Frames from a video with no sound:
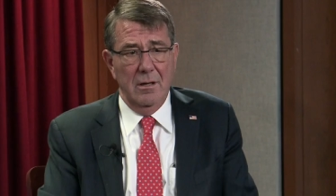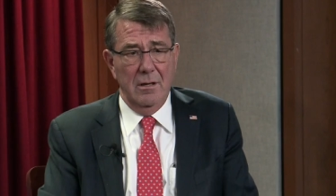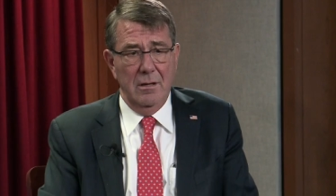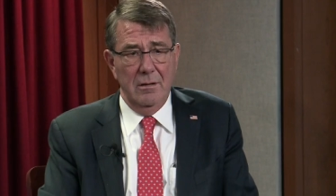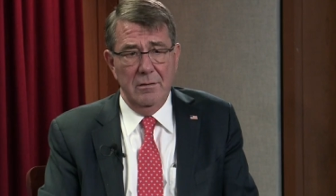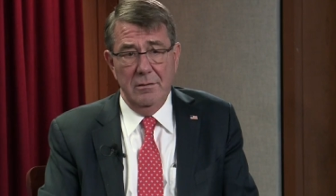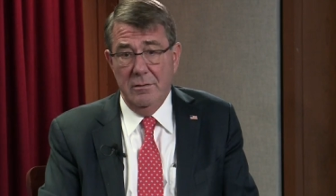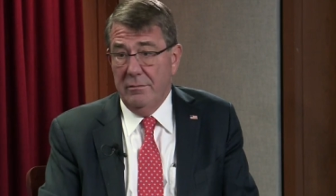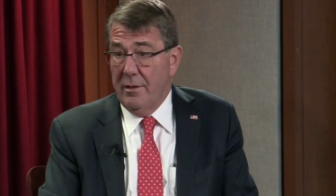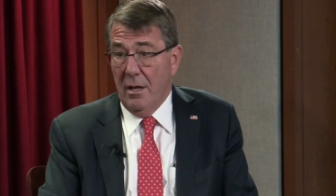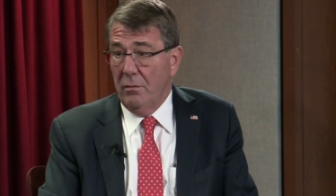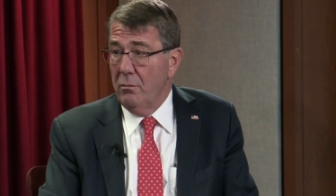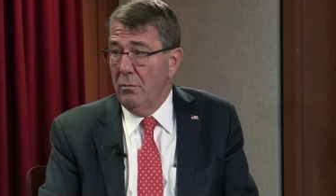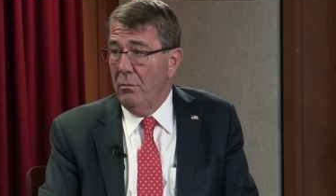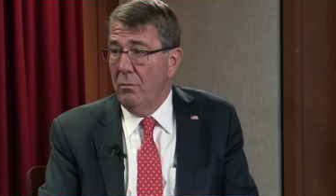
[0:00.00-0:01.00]
uh, do
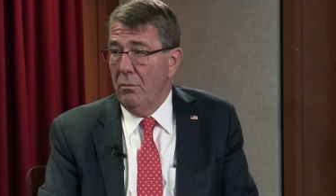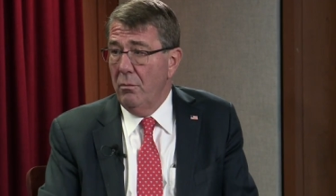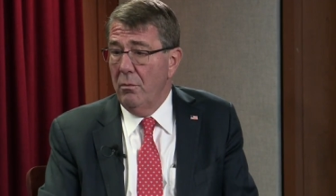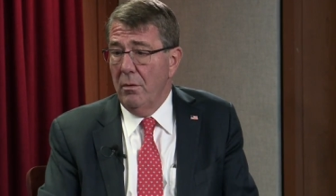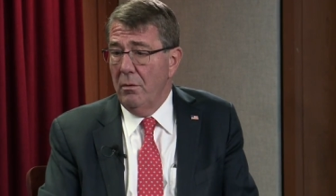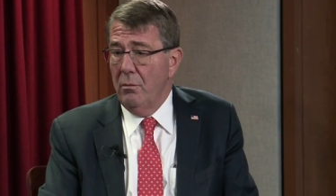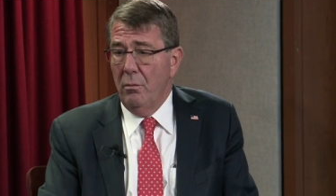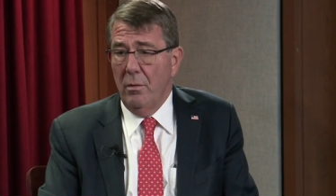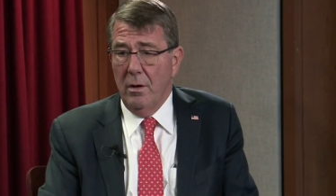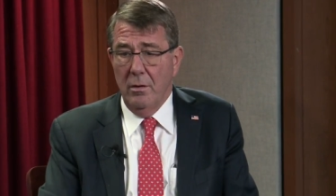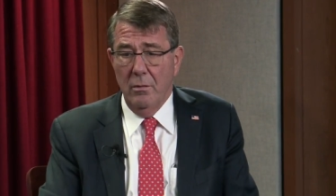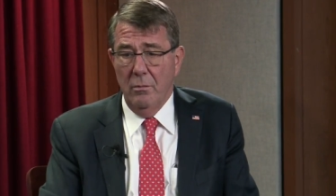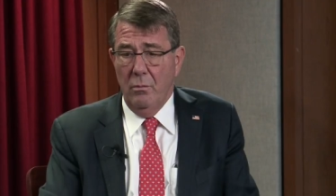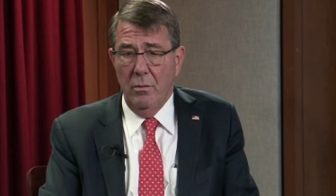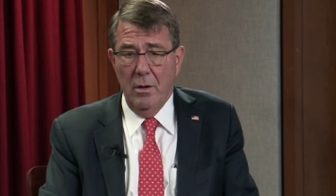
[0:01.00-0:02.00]
that
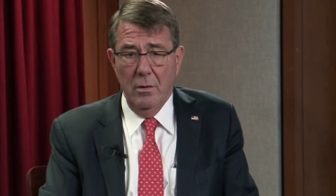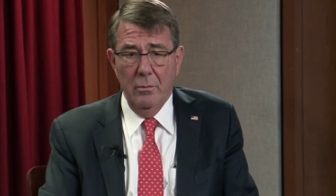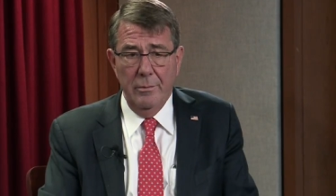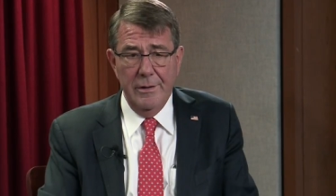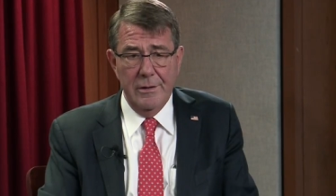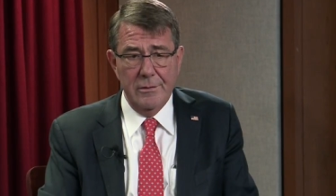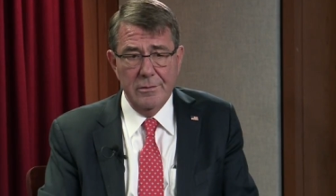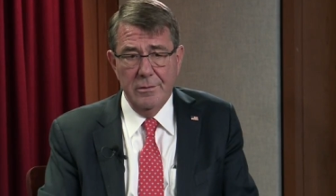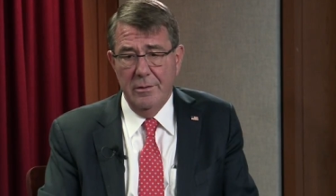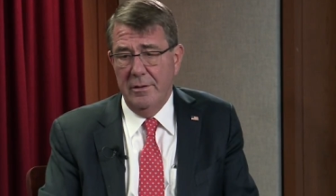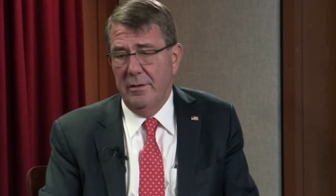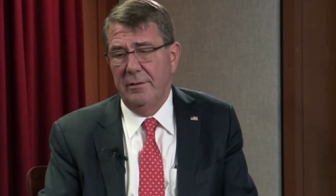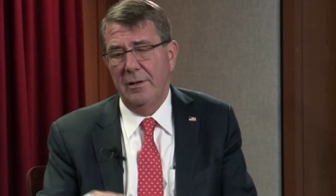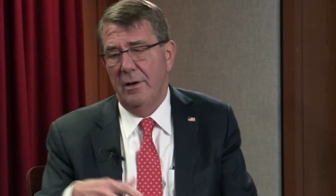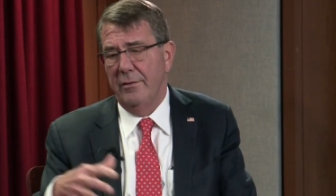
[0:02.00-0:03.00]
where where we
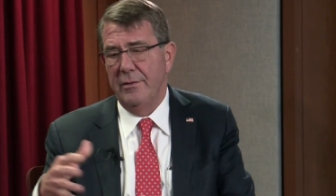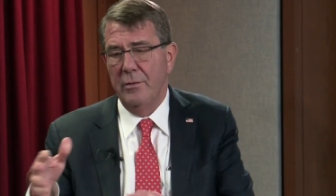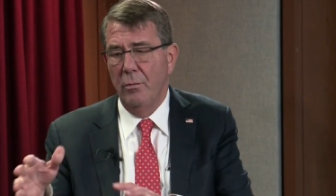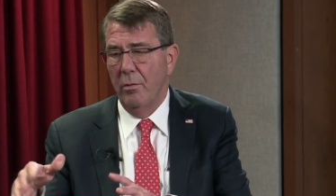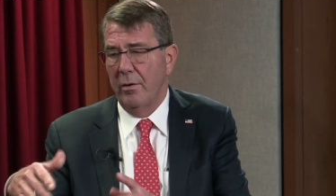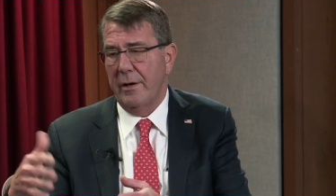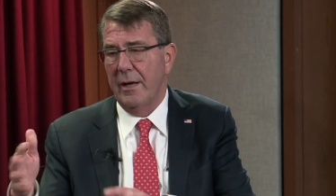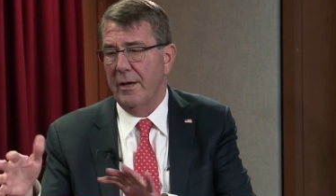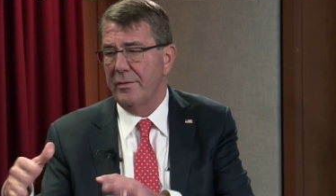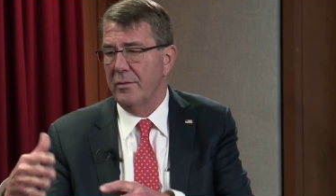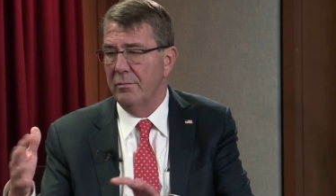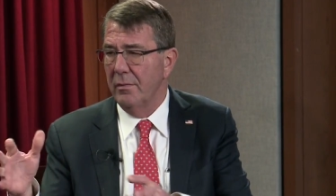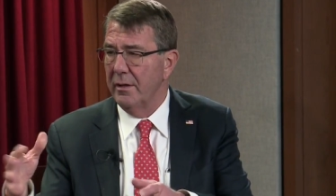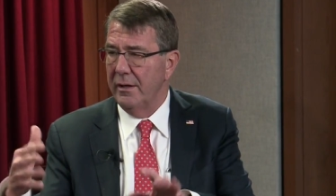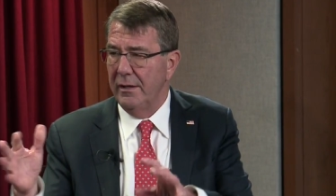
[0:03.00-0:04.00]
could. And you know, you work
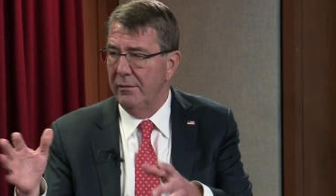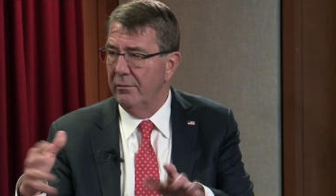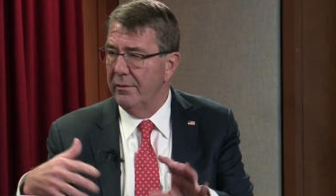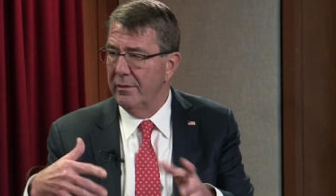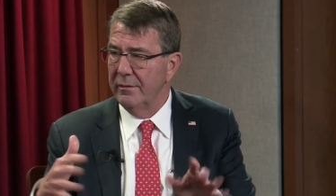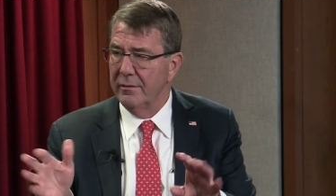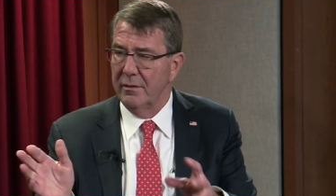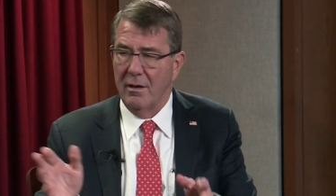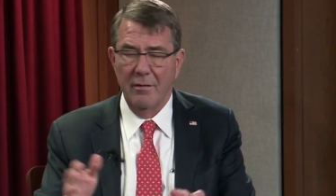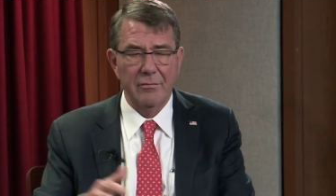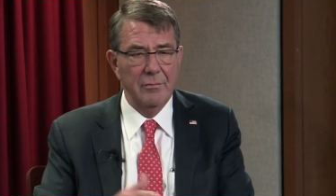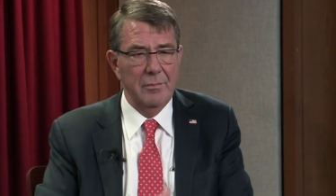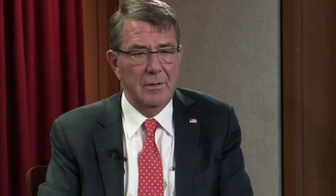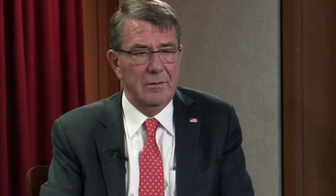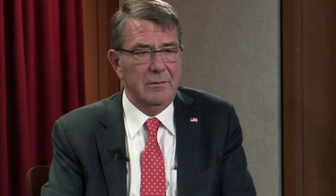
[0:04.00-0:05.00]
out the money within the
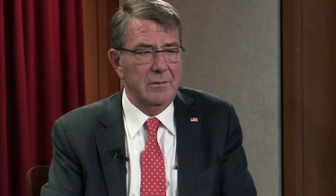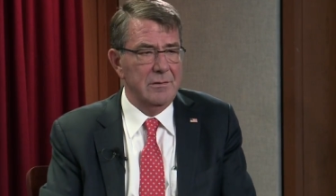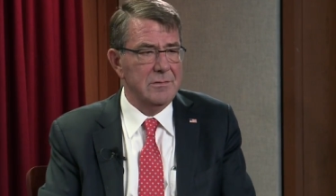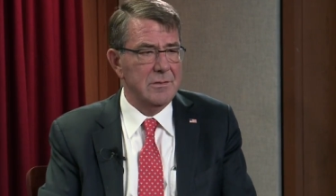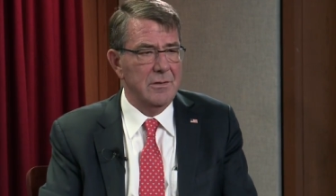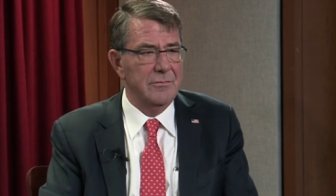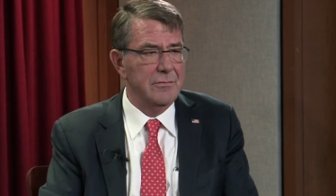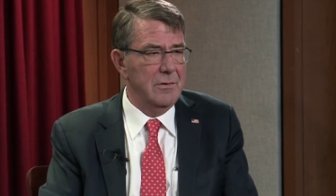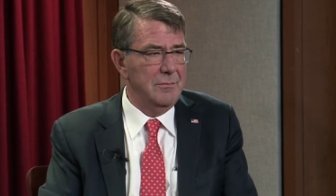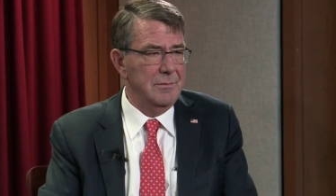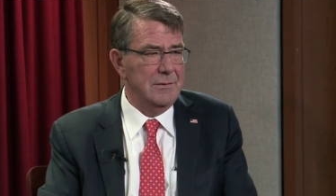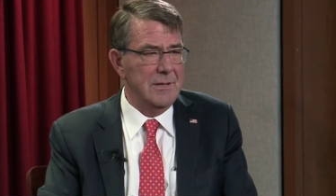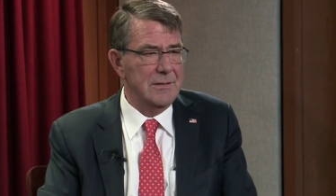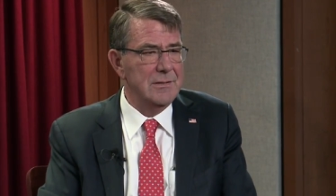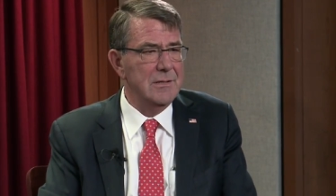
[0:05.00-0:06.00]
government and so forth.
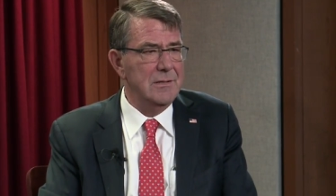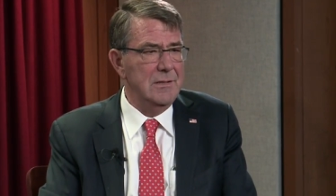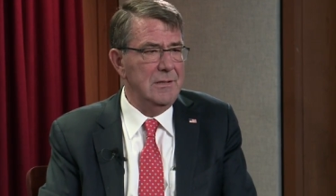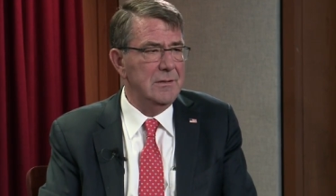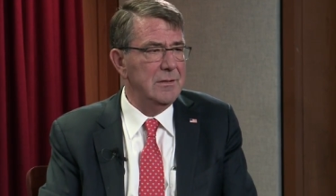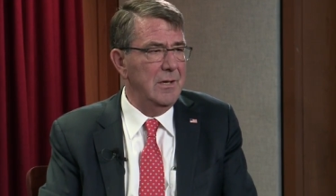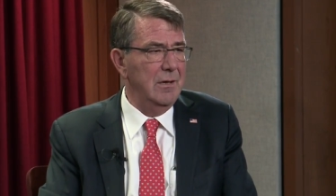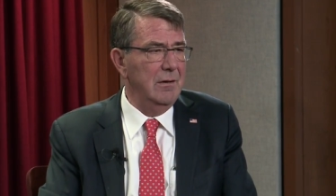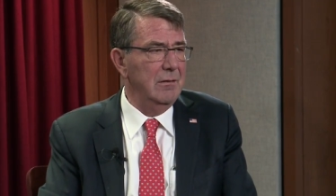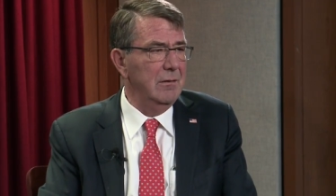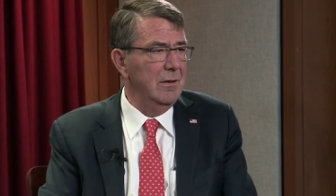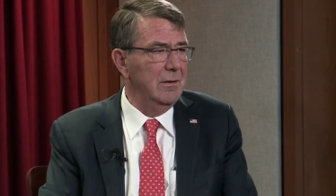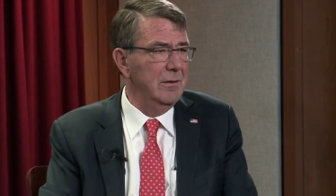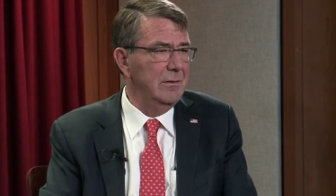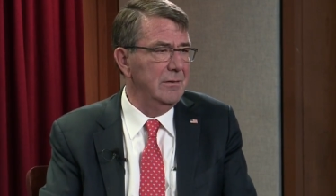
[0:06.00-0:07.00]
But that's a
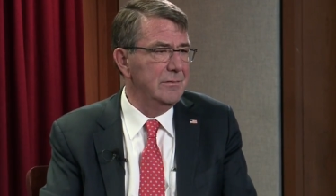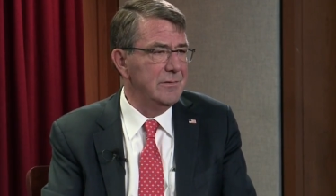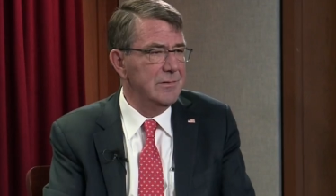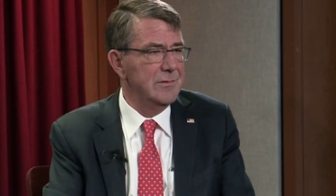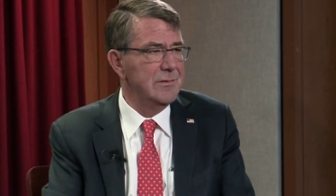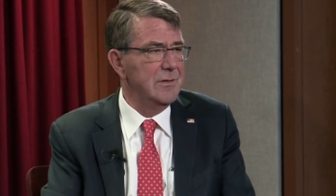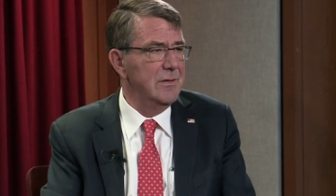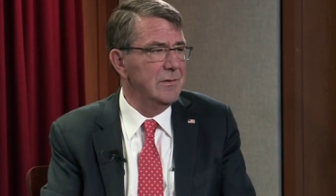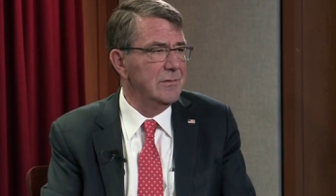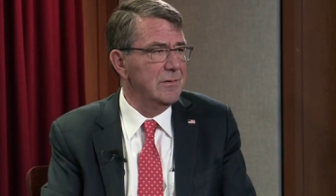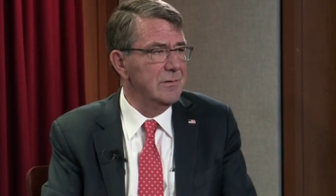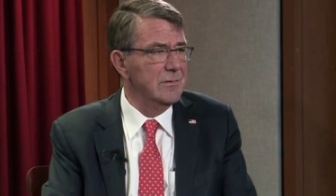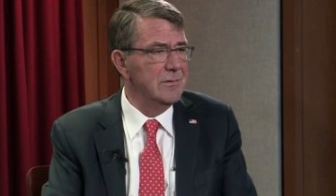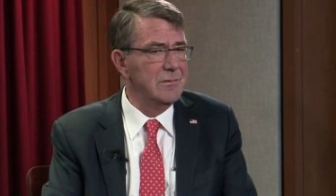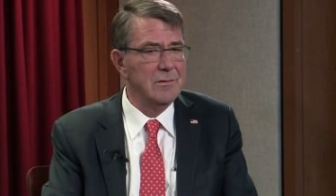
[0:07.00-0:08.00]
detail. Uh, it's the
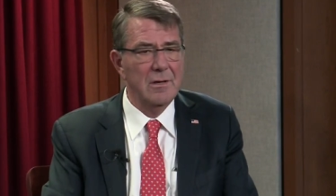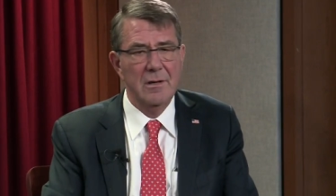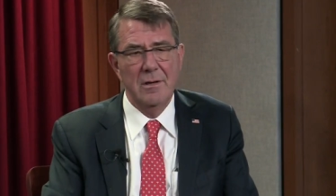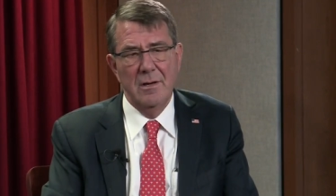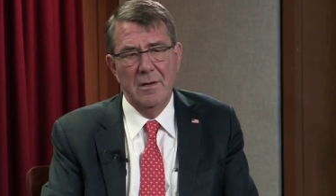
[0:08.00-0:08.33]
citizens